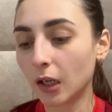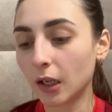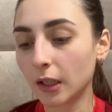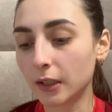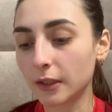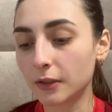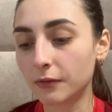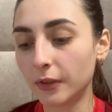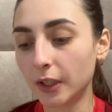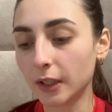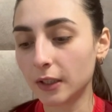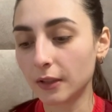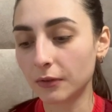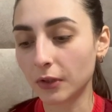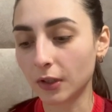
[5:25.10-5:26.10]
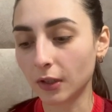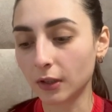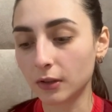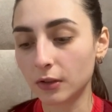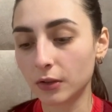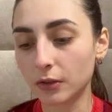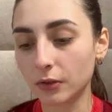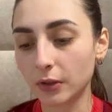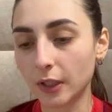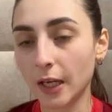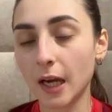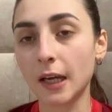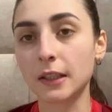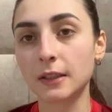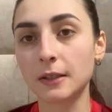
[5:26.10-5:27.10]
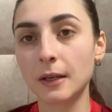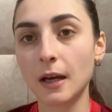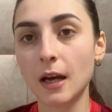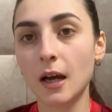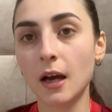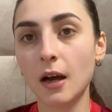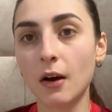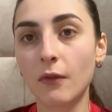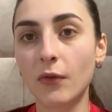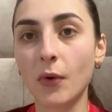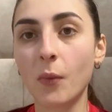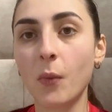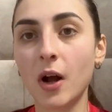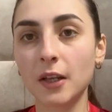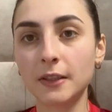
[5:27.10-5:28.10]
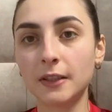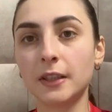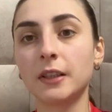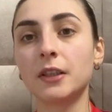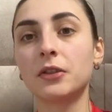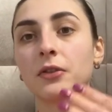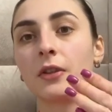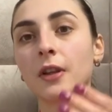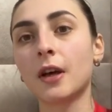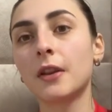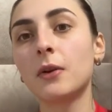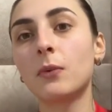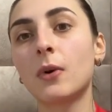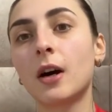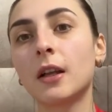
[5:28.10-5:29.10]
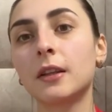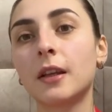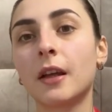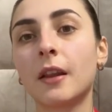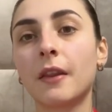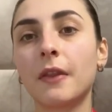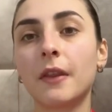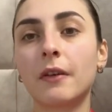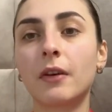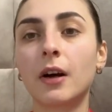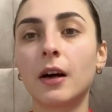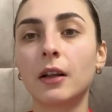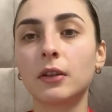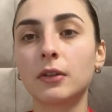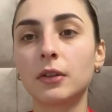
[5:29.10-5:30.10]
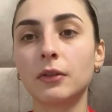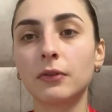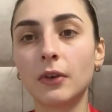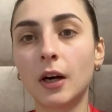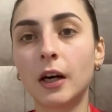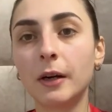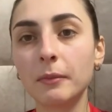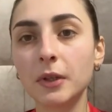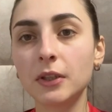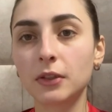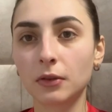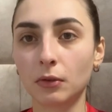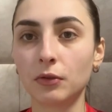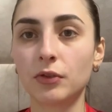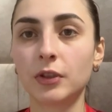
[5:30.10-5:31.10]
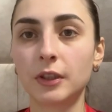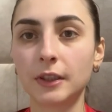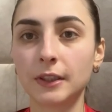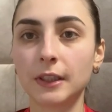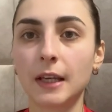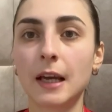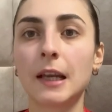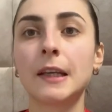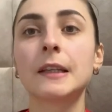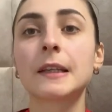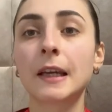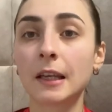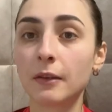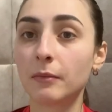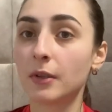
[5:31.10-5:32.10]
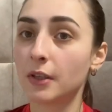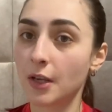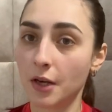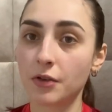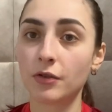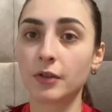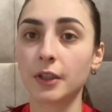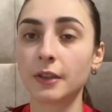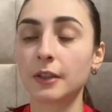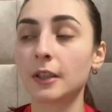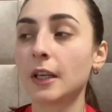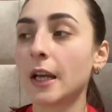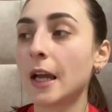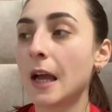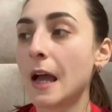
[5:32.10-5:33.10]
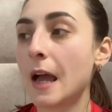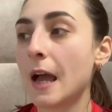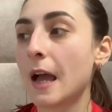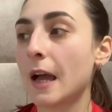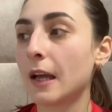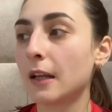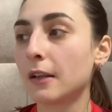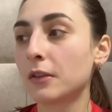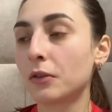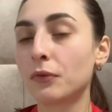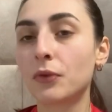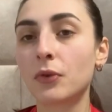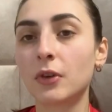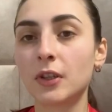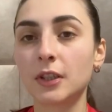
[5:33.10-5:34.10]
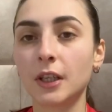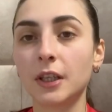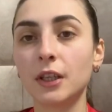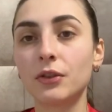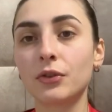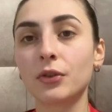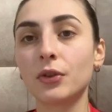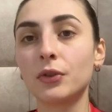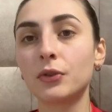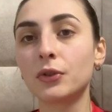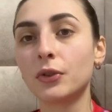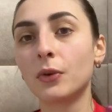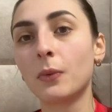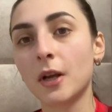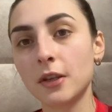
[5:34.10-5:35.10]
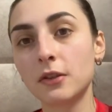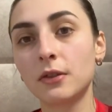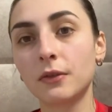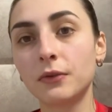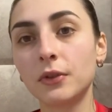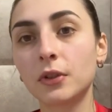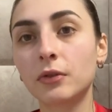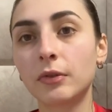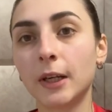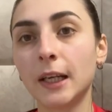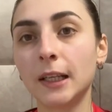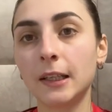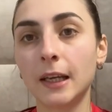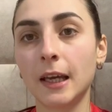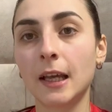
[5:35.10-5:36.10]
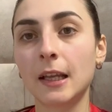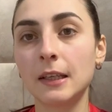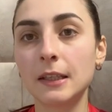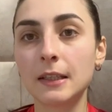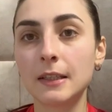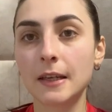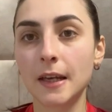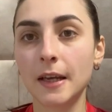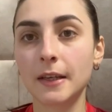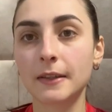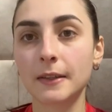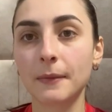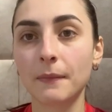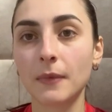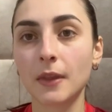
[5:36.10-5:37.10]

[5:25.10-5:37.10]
it is very difficult to get from one city to another one, and there are a lot of army soldiers, and it can be dangerous. And of course, I need to go to the west of Ukraine, and it takes